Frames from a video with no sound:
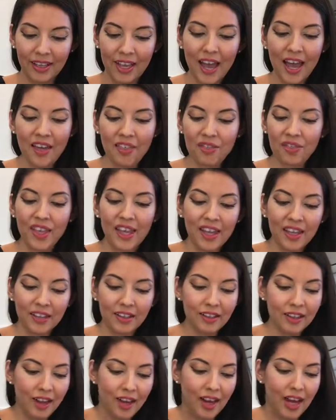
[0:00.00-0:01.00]
And
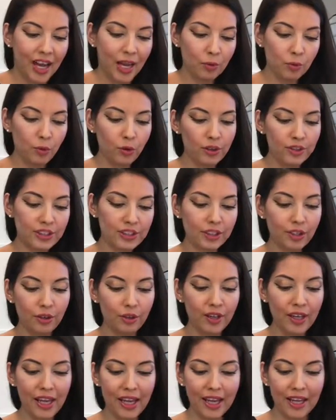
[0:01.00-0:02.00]
then I'm going to go
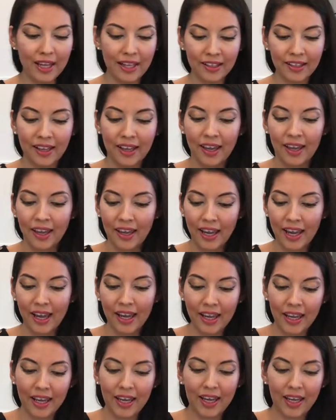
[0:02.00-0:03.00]
ahead
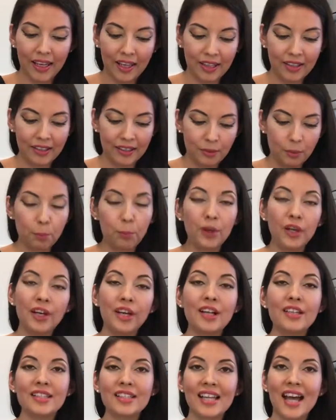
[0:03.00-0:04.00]
and put
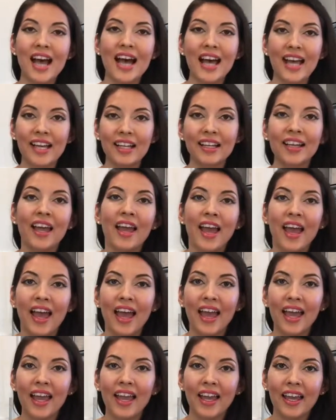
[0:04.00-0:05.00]
it aside
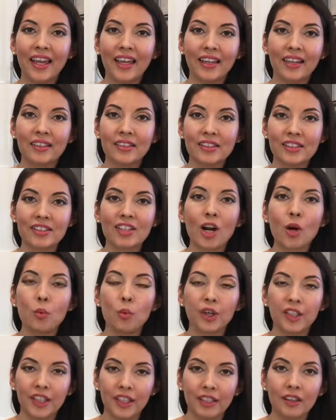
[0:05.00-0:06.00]
and start
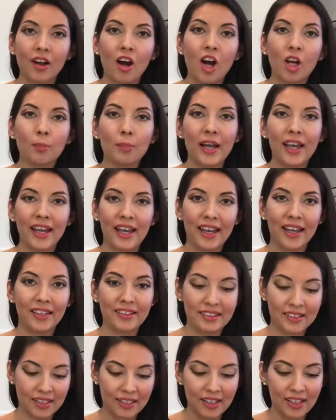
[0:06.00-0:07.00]
working on my
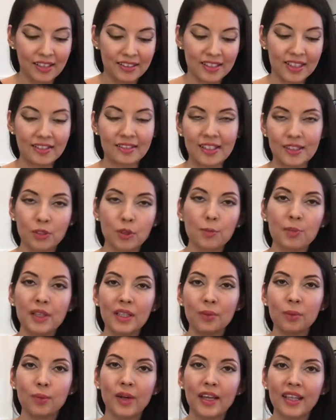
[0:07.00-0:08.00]
eggs. Since this will
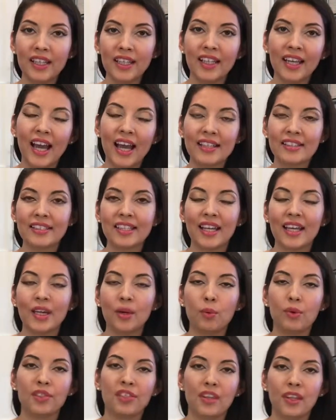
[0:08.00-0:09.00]
be ready, I say
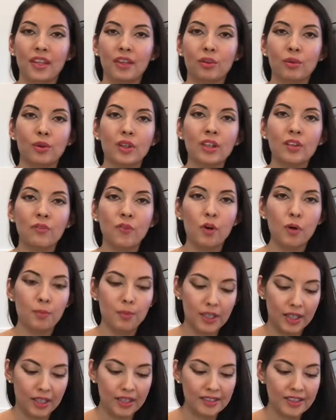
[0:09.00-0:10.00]
within 3 to 4
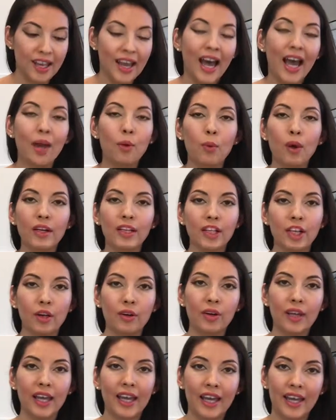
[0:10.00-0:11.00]
minutes, I want to go
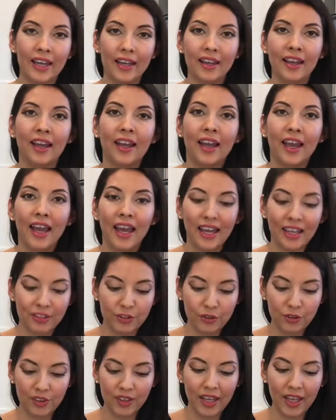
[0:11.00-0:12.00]
ahead and
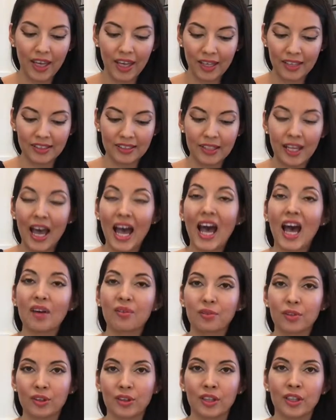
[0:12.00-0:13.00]
do the eggs
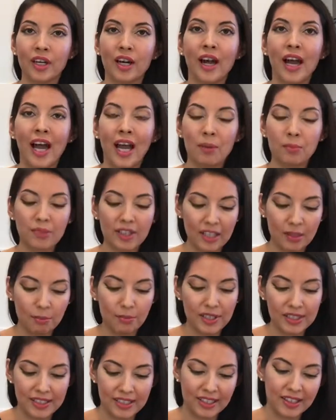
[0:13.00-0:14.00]
after I'm done
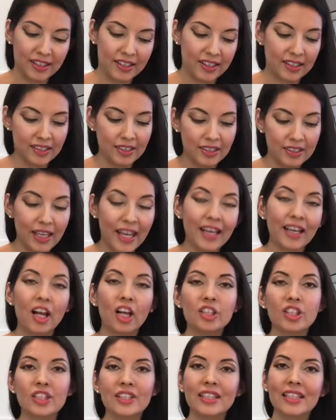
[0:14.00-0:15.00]
mixing this. And
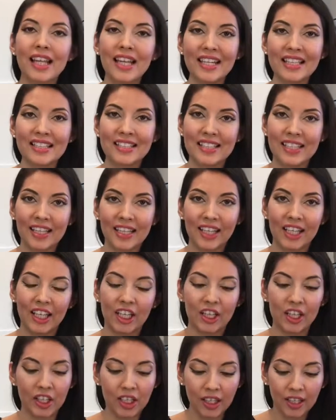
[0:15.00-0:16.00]
I'll just let it sit
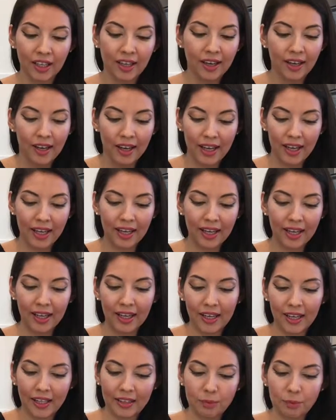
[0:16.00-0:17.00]
here
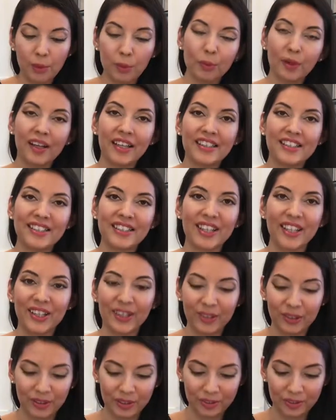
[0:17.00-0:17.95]
and be ready to go.